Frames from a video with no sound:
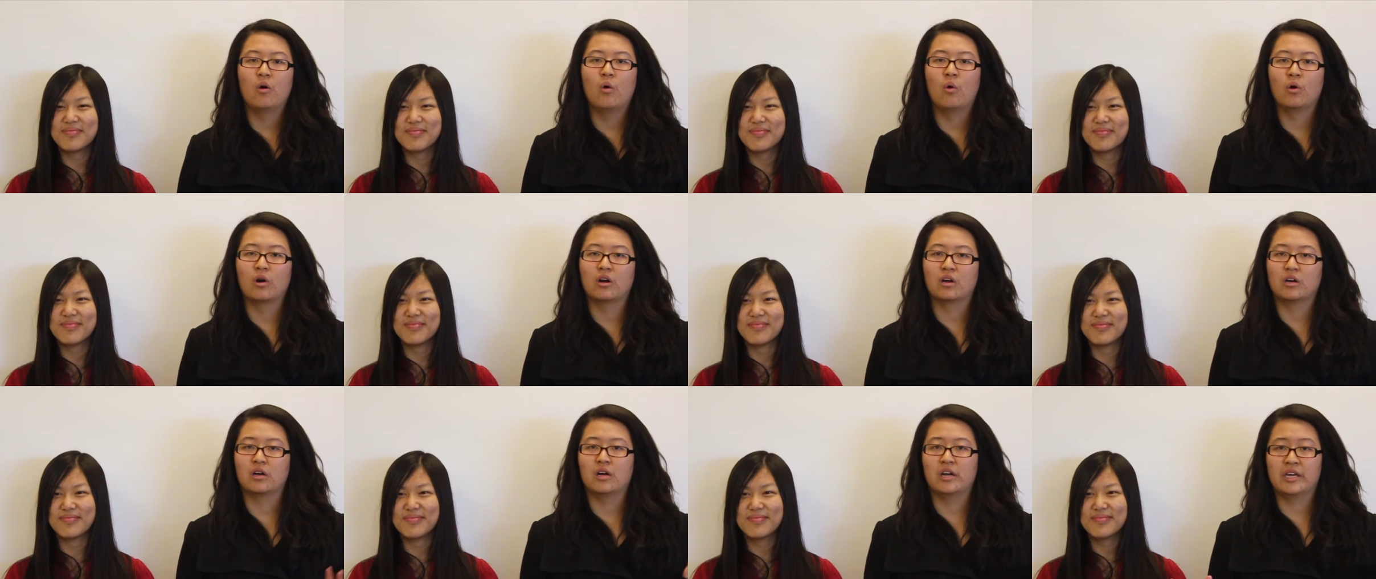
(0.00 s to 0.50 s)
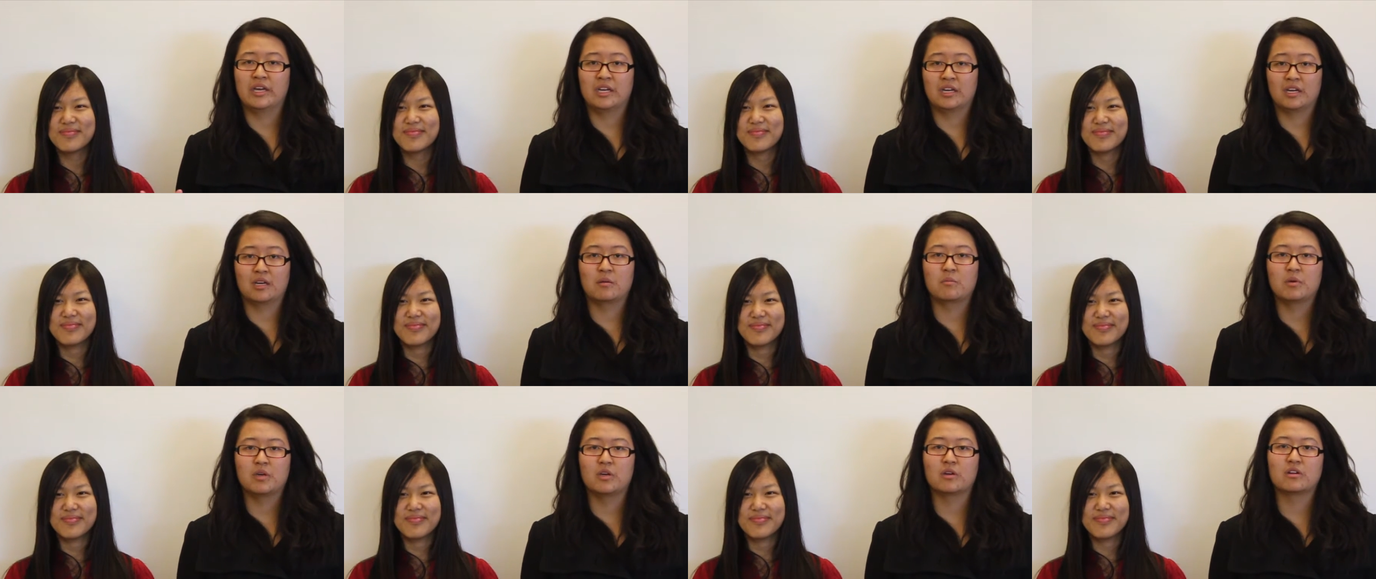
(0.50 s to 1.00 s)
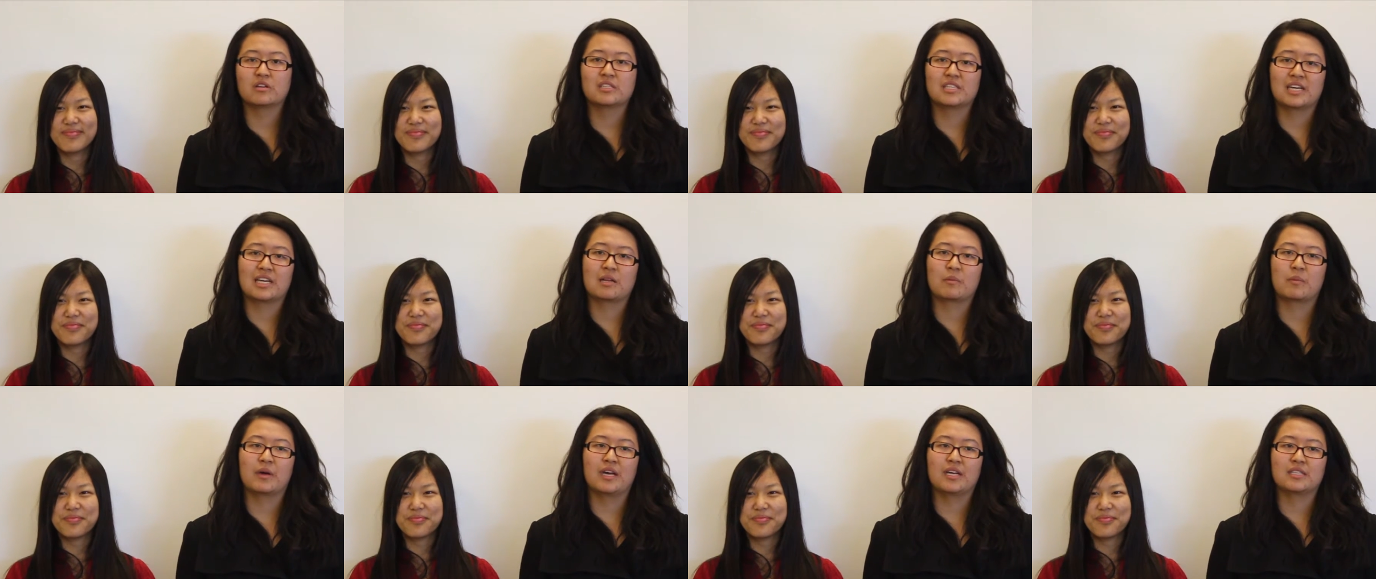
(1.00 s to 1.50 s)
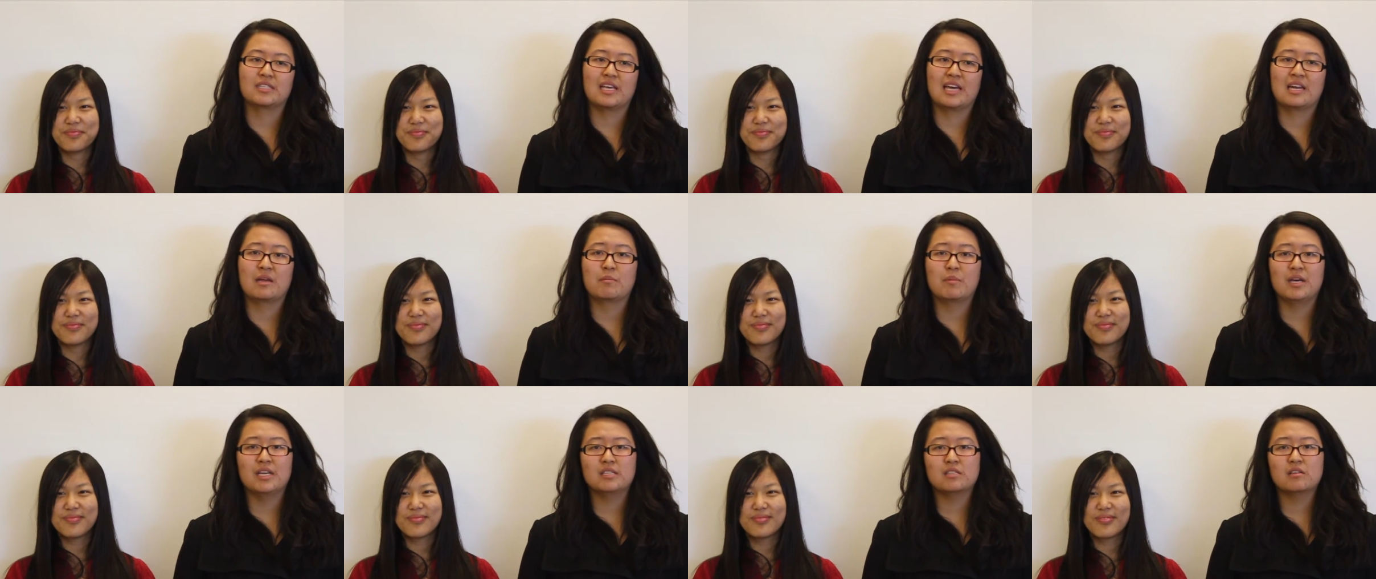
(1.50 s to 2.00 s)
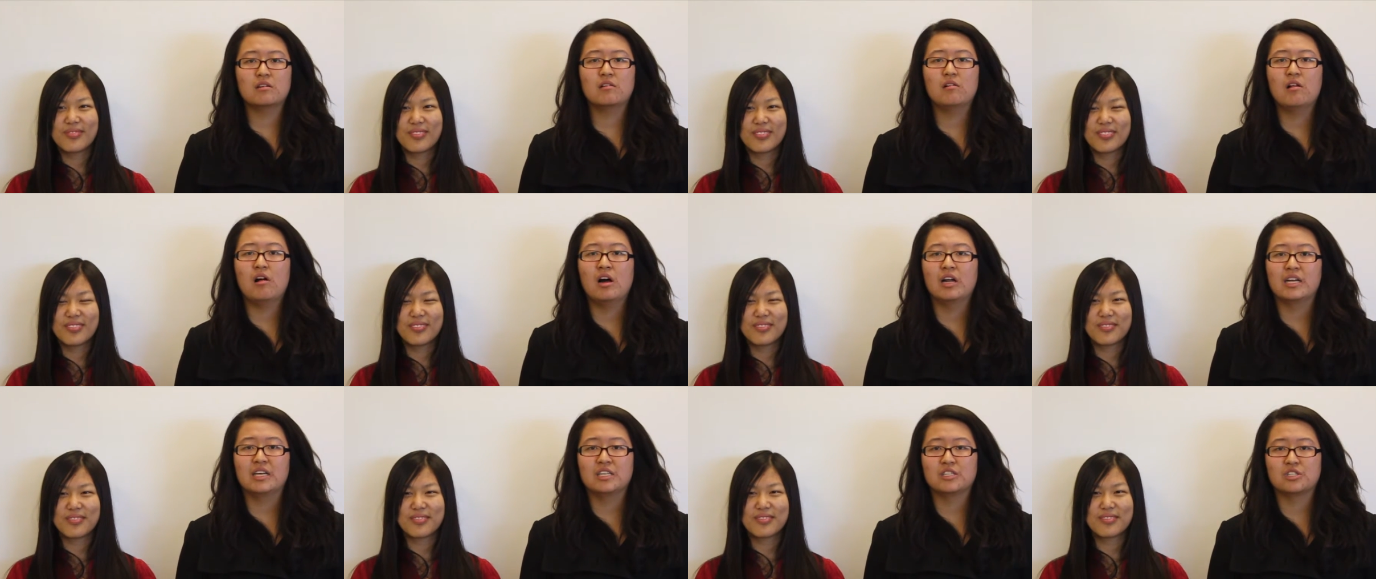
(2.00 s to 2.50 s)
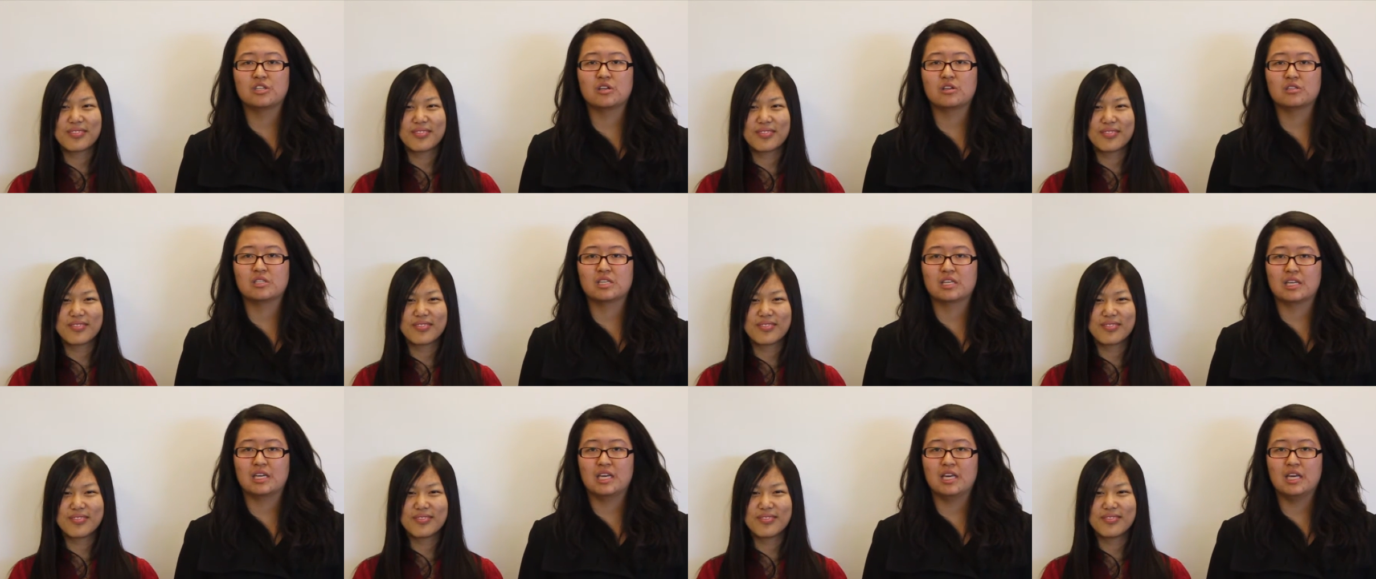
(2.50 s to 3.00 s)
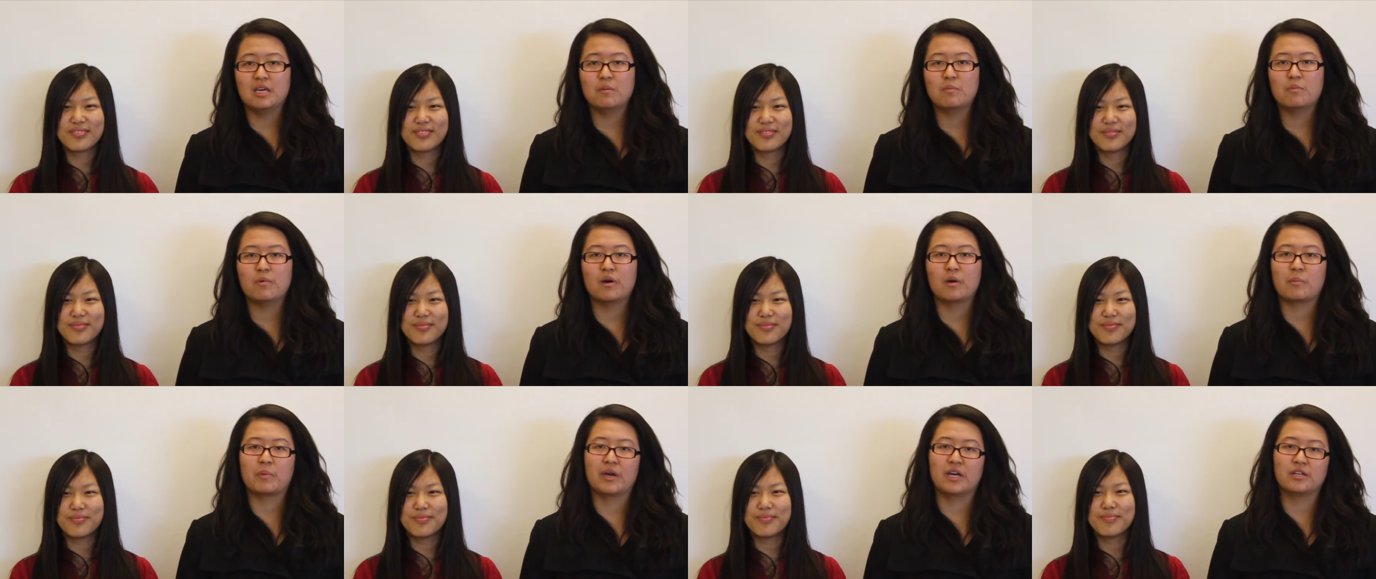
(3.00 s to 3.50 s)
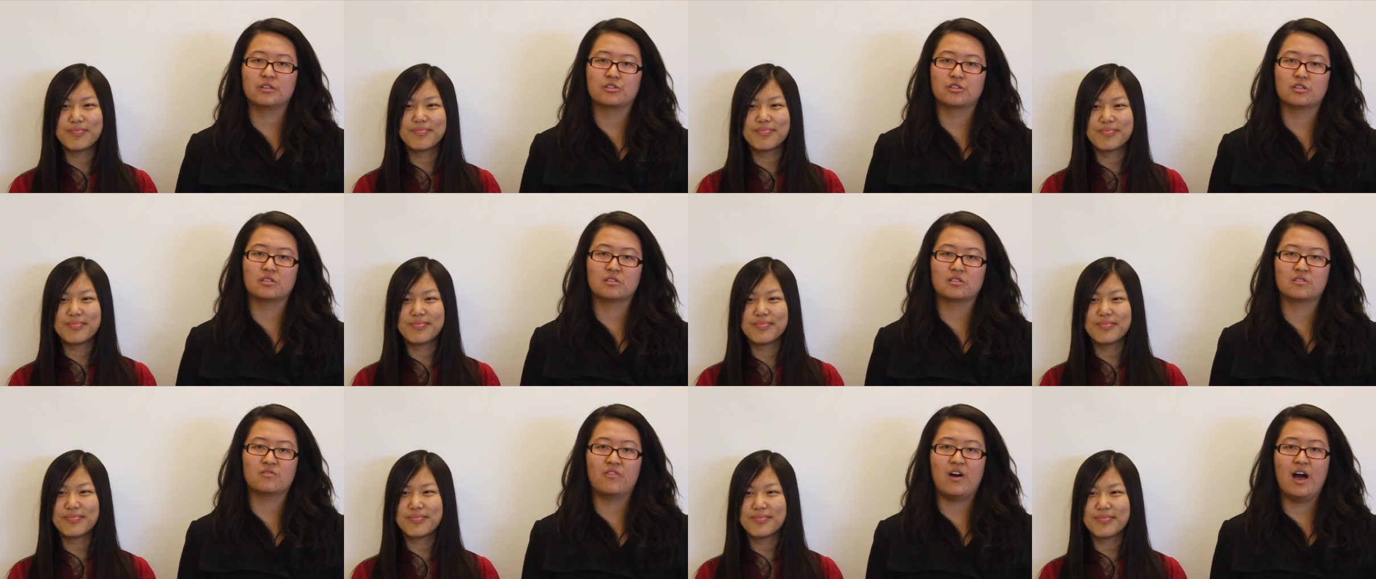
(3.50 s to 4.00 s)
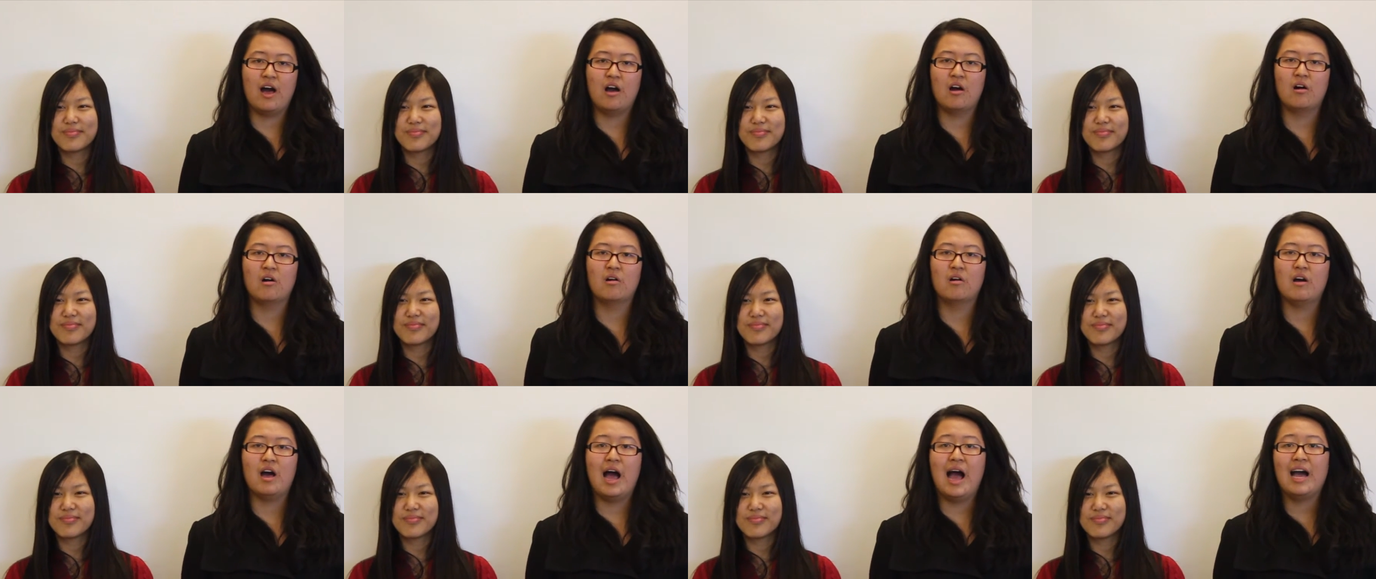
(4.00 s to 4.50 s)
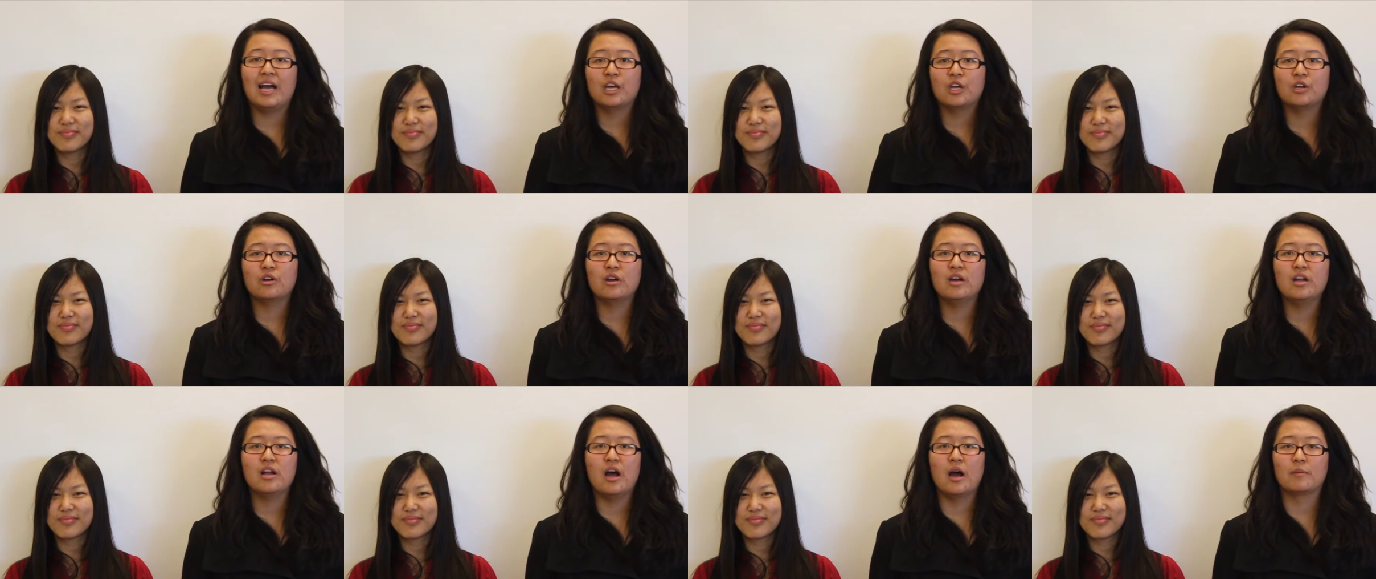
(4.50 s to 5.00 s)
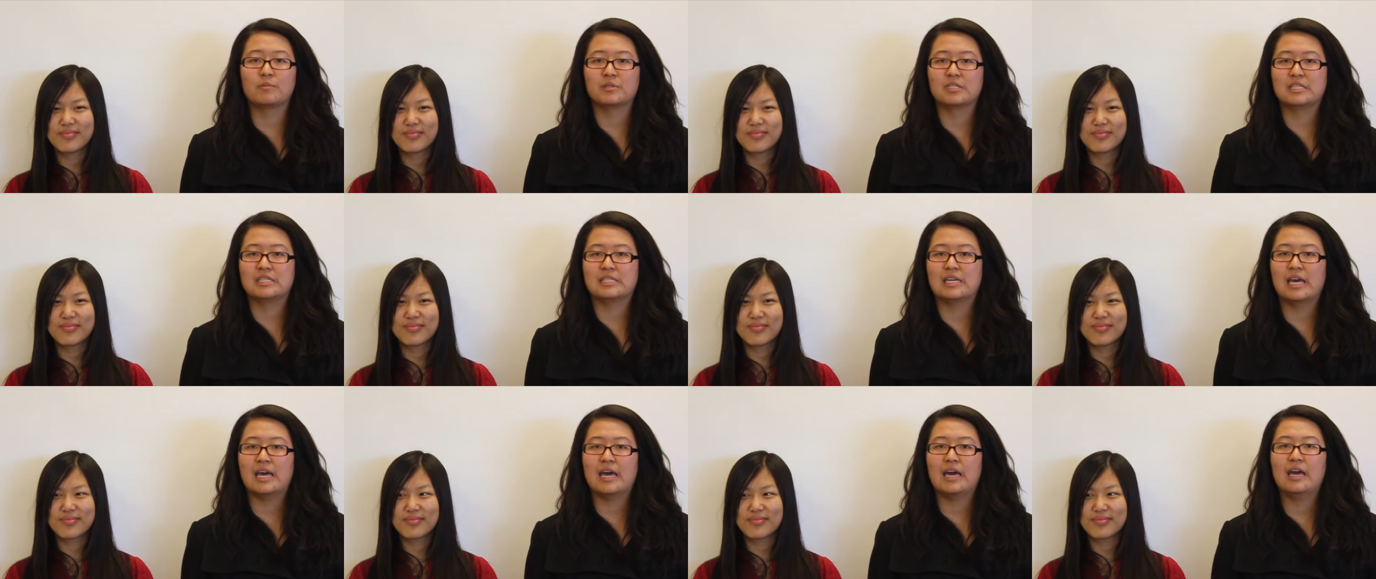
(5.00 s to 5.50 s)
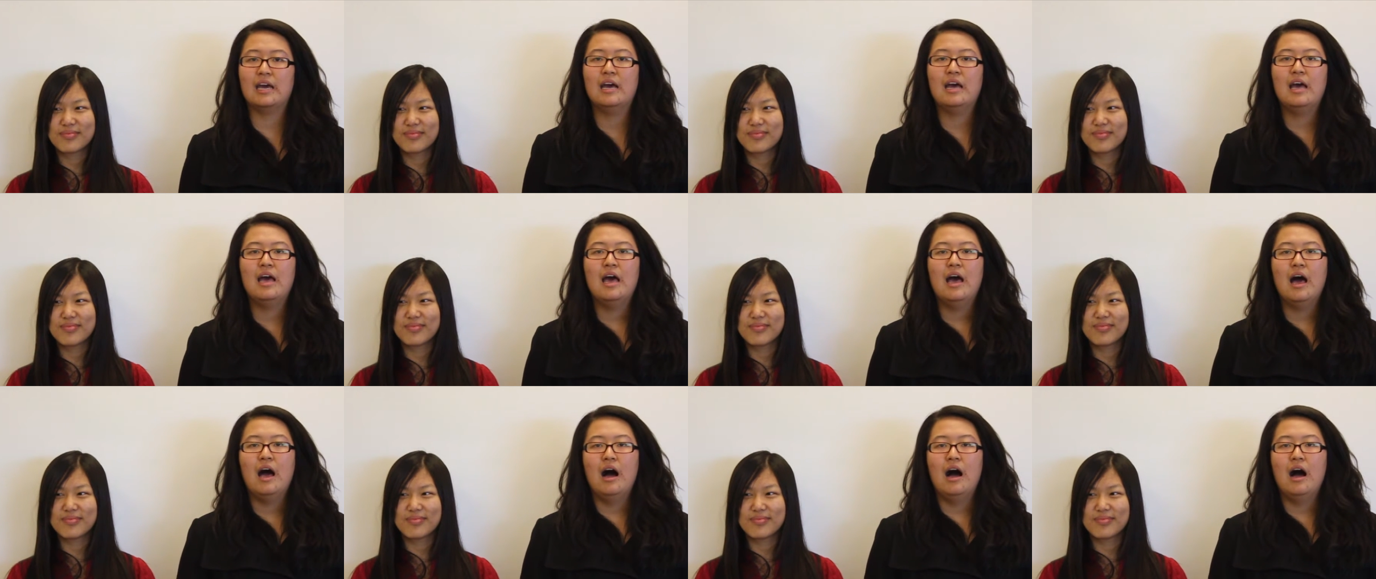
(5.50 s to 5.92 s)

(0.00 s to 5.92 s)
Speaker 1: or in a computer database, and it makes it a lot easier to keep a patient's file accurate, up to date,